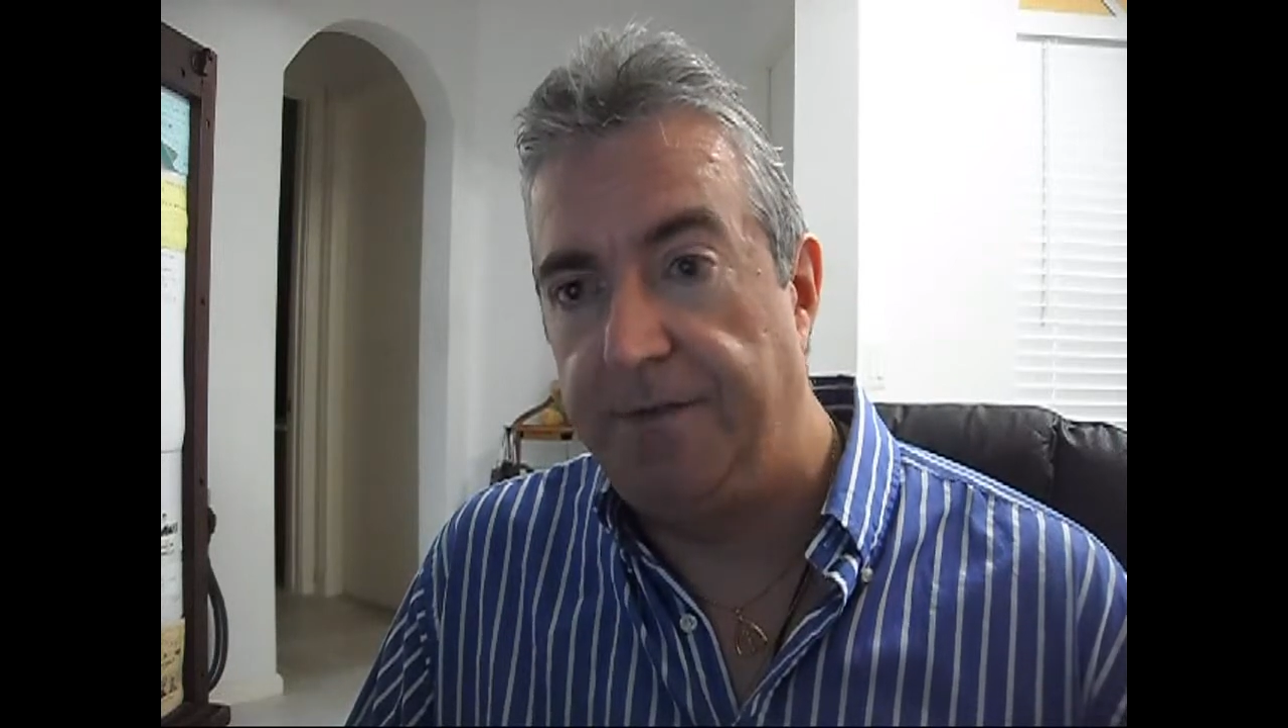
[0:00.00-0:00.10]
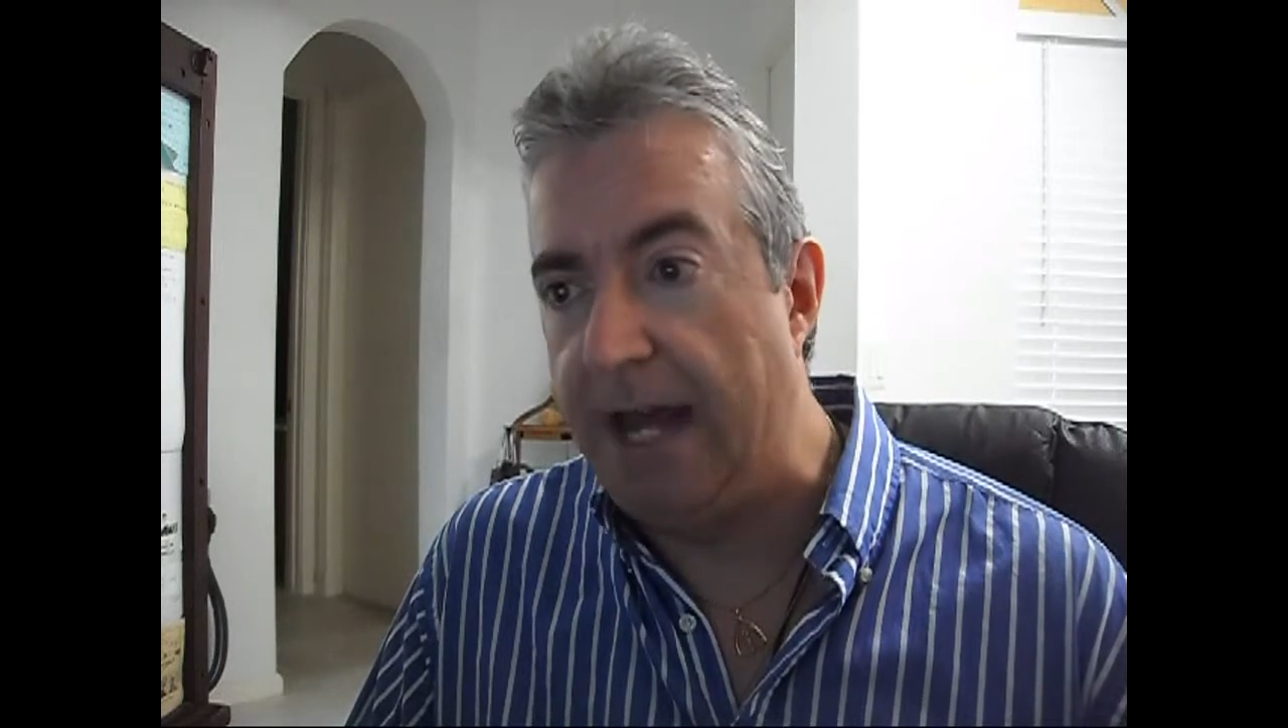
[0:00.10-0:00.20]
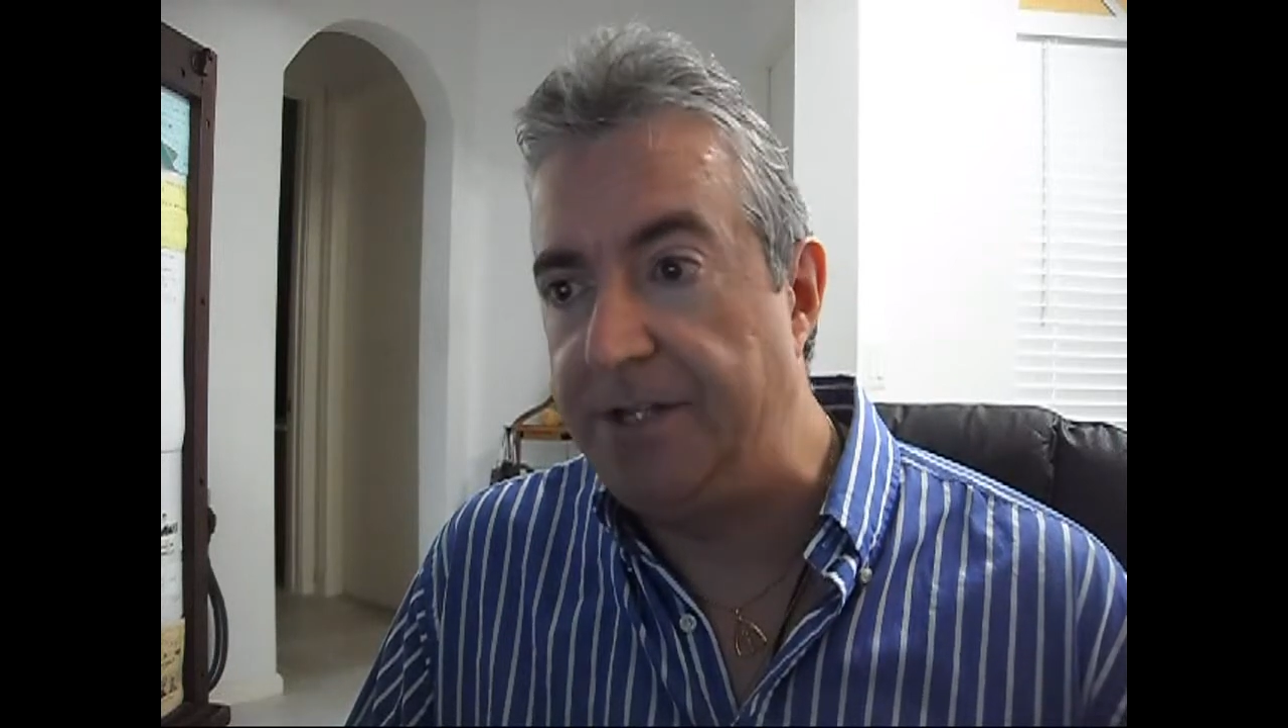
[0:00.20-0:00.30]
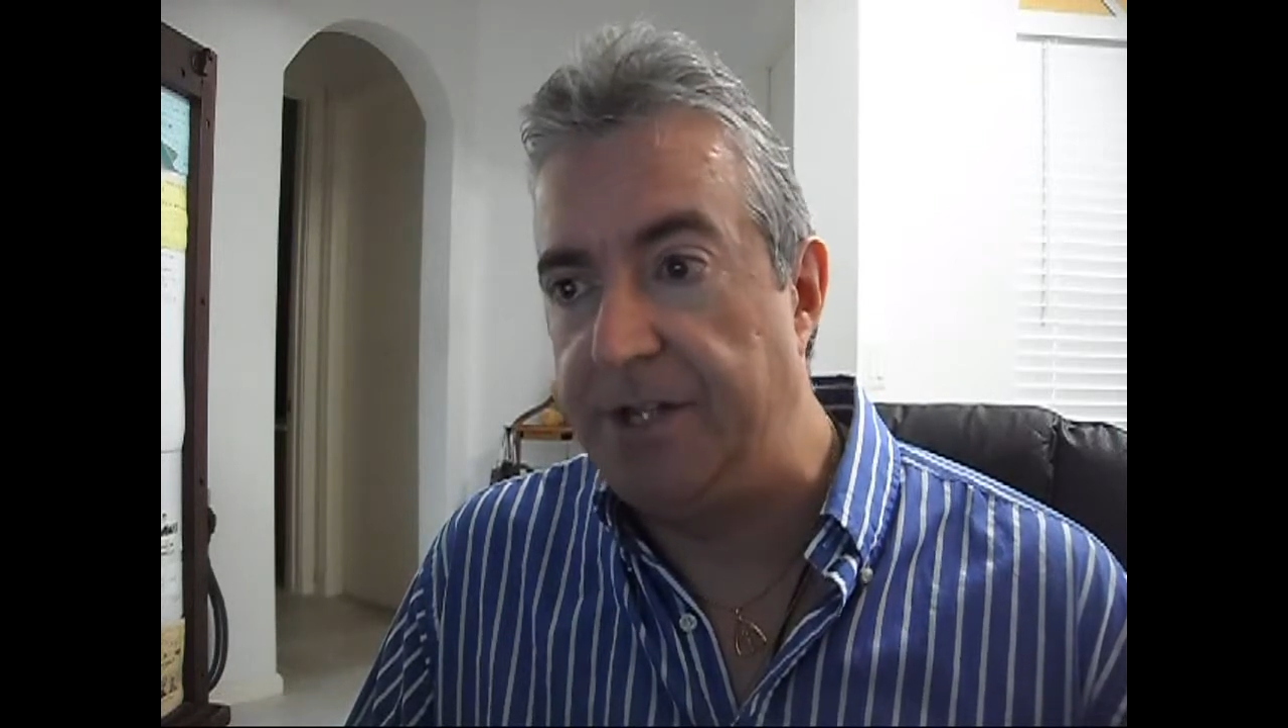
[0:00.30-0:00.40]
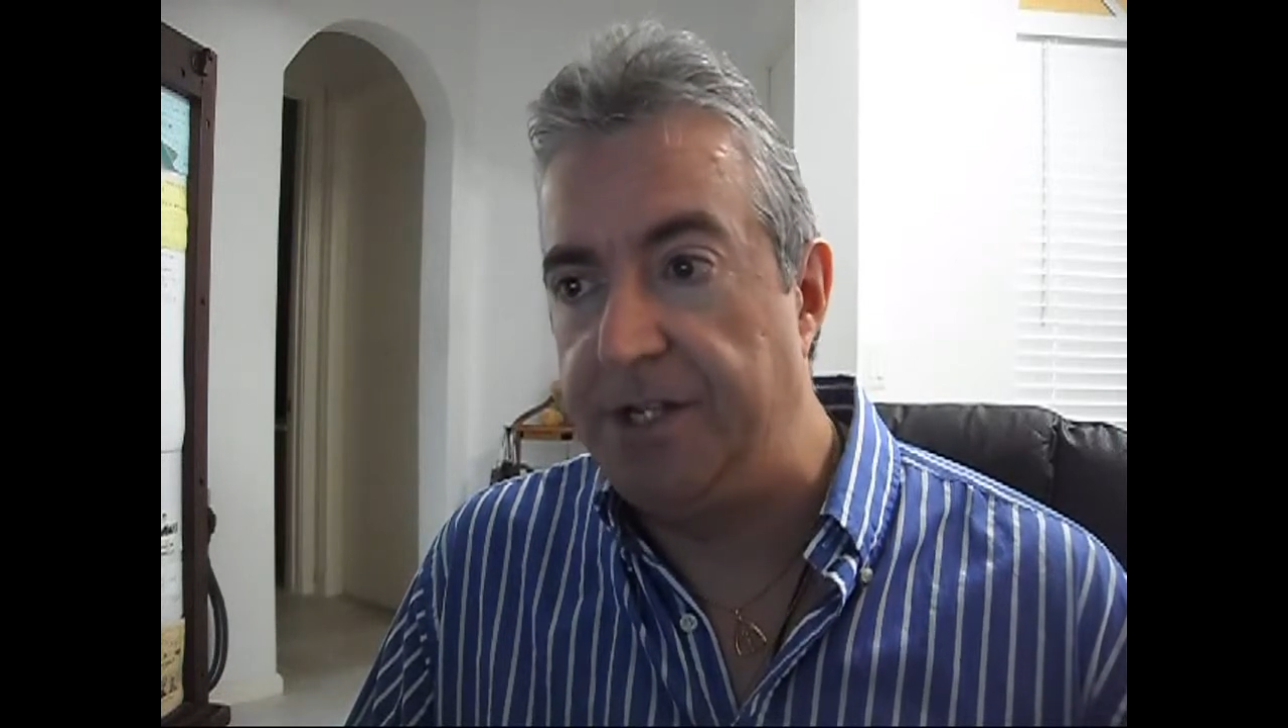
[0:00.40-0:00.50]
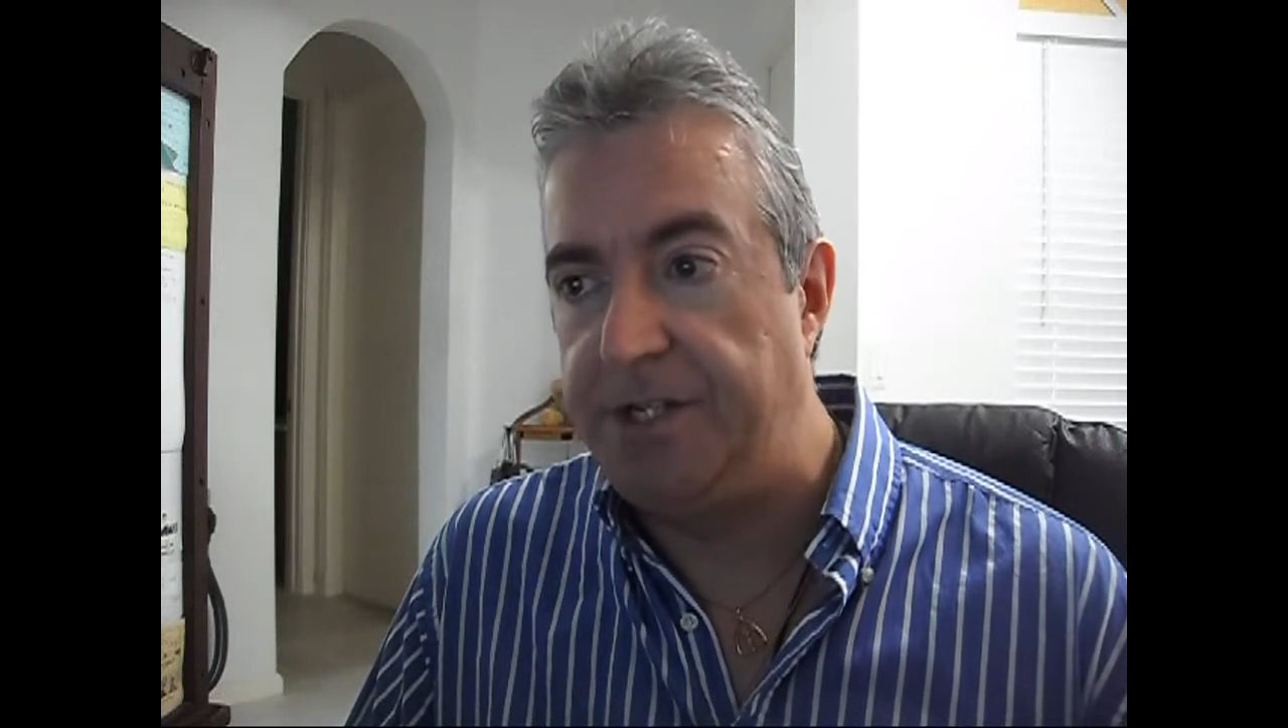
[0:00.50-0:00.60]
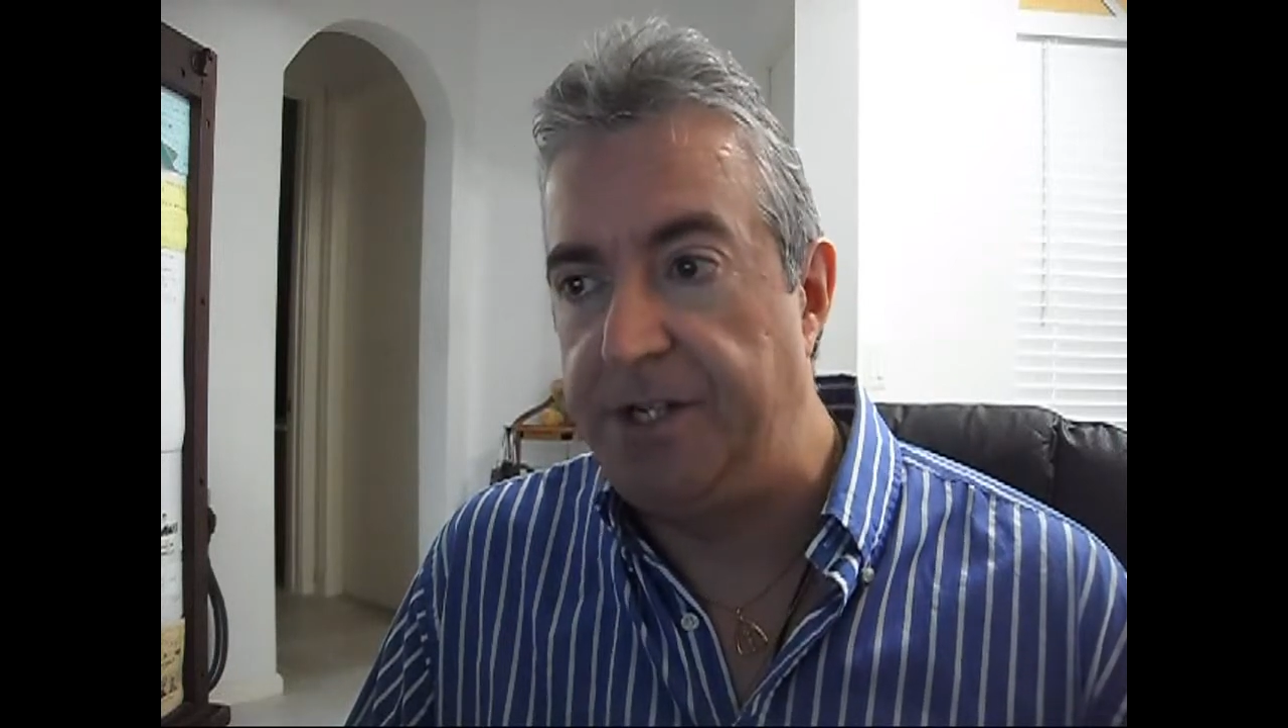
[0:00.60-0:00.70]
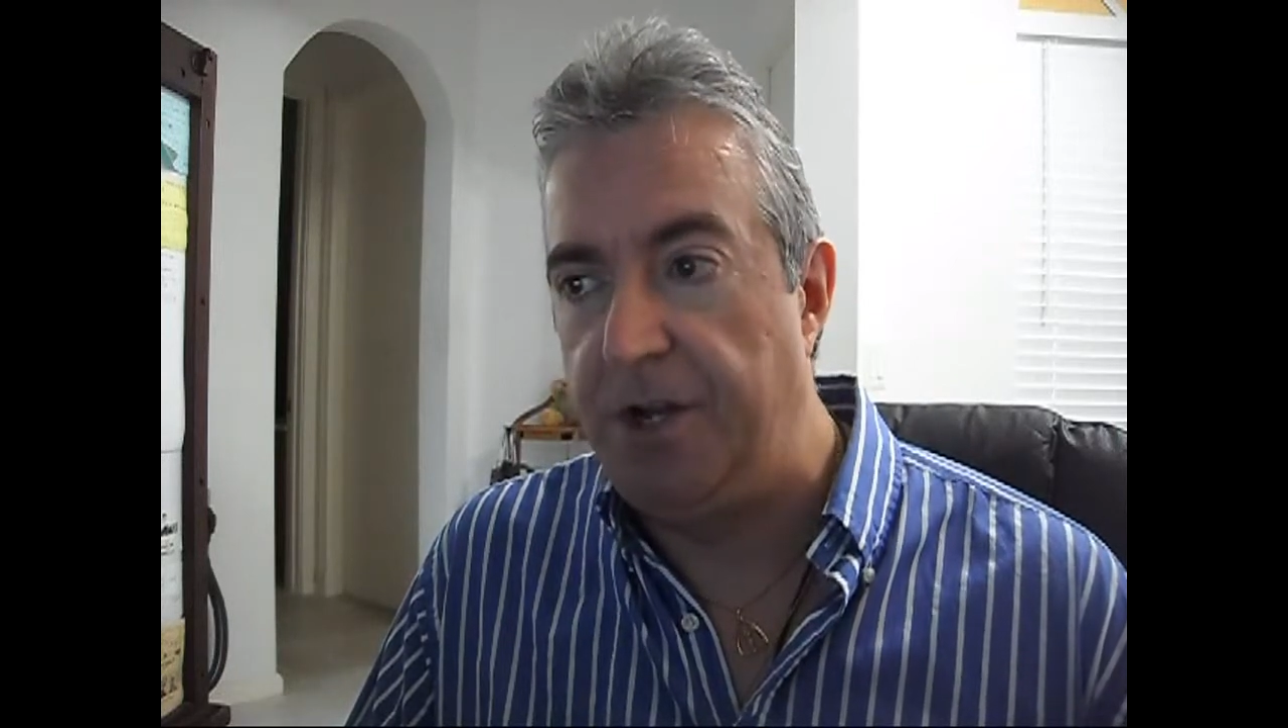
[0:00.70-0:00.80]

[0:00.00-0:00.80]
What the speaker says: of essence.